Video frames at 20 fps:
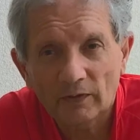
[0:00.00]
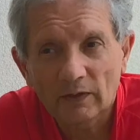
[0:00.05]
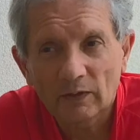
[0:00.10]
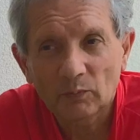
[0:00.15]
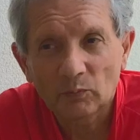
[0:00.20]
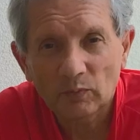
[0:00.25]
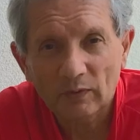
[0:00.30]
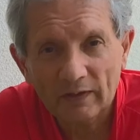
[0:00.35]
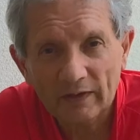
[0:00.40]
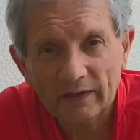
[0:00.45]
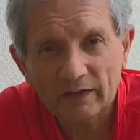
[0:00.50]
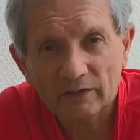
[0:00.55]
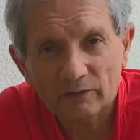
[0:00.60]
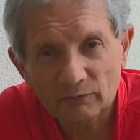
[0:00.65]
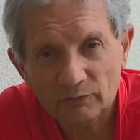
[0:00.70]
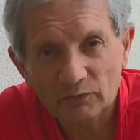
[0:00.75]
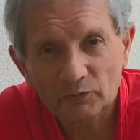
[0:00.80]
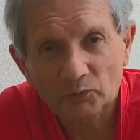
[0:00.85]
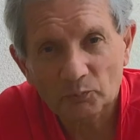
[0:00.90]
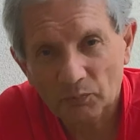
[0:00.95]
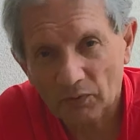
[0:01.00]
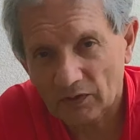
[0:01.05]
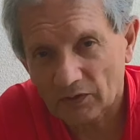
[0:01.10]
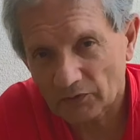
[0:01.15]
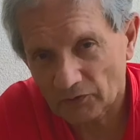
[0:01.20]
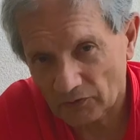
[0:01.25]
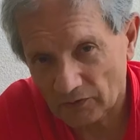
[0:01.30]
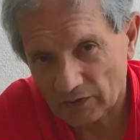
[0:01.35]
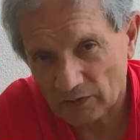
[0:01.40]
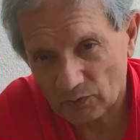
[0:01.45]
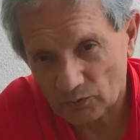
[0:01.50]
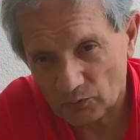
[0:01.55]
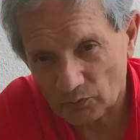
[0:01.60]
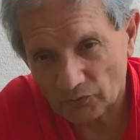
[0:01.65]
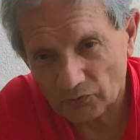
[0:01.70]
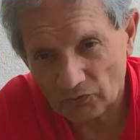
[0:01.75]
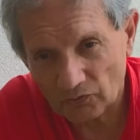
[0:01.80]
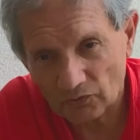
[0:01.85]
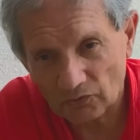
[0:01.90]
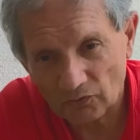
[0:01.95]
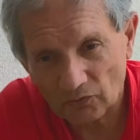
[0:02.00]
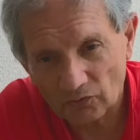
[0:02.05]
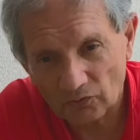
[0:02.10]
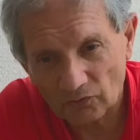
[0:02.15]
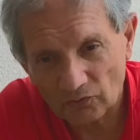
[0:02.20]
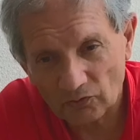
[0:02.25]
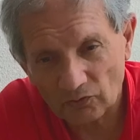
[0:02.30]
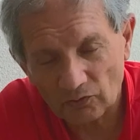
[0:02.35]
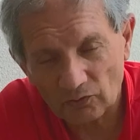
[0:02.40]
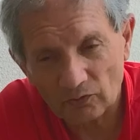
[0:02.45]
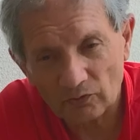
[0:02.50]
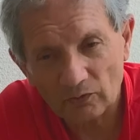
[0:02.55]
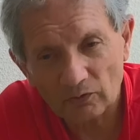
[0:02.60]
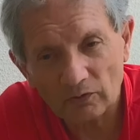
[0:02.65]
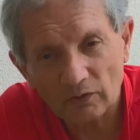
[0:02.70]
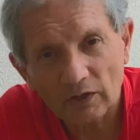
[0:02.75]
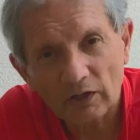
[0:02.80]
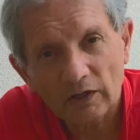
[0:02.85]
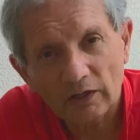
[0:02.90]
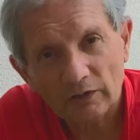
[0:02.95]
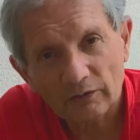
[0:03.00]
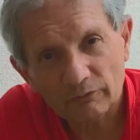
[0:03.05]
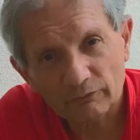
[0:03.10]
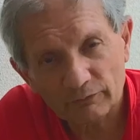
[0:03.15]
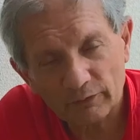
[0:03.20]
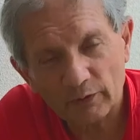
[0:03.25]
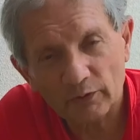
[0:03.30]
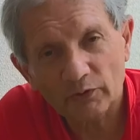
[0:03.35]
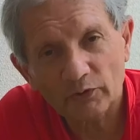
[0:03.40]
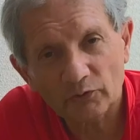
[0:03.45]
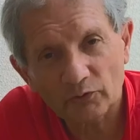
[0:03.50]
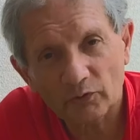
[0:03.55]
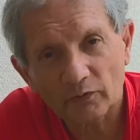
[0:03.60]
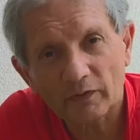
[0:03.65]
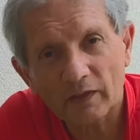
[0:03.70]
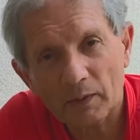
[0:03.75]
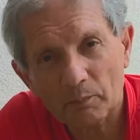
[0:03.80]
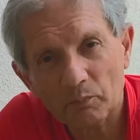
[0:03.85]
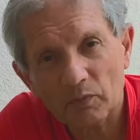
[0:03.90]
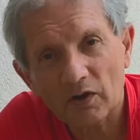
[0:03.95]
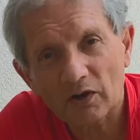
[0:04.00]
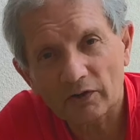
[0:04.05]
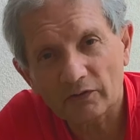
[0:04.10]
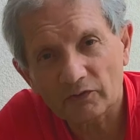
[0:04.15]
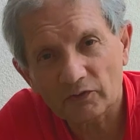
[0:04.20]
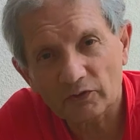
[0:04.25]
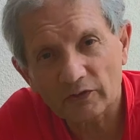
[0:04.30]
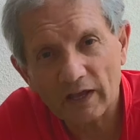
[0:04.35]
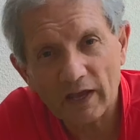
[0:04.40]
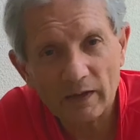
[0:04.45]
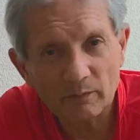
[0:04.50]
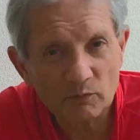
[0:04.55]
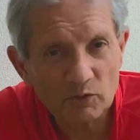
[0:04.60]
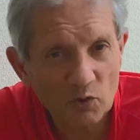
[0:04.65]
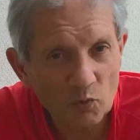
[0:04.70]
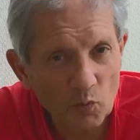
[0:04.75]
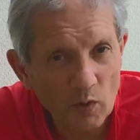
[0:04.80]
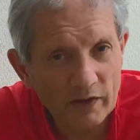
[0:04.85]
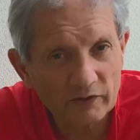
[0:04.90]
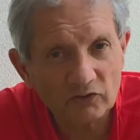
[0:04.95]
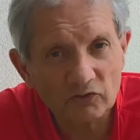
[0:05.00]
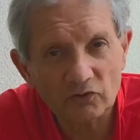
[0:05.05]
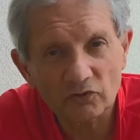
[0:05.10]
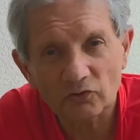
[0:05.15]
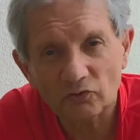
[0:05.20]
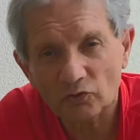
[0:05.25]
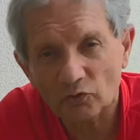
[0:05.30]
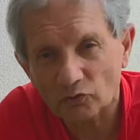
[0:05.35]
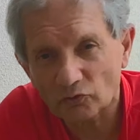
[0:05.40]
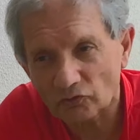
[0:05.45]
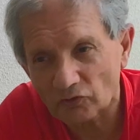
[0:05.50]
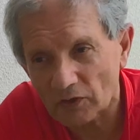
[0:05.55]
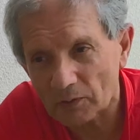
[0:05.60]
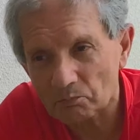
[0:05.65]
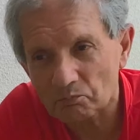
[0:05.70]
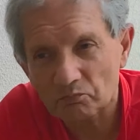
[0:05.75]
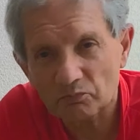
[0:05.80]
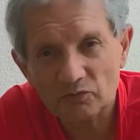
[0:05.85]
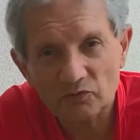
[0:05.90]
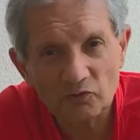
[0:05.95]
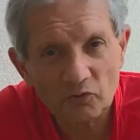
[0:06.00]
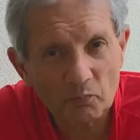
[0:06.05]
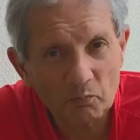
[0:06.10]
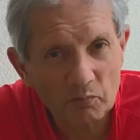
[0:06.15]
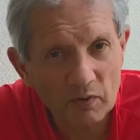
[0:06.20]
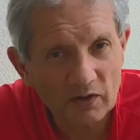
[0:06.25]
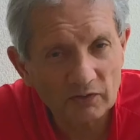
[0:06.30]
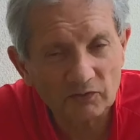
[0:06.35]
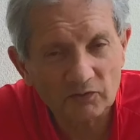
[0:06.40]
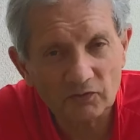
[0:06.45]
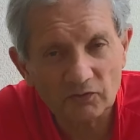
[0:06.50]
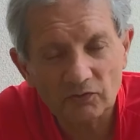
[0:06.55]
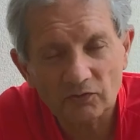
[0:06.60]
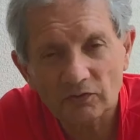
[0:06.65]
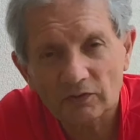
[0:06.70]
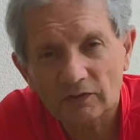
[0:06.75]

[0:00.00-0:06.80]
playing a few par 3 courses to focus on that part of your game, your wedges, your chips, your putts,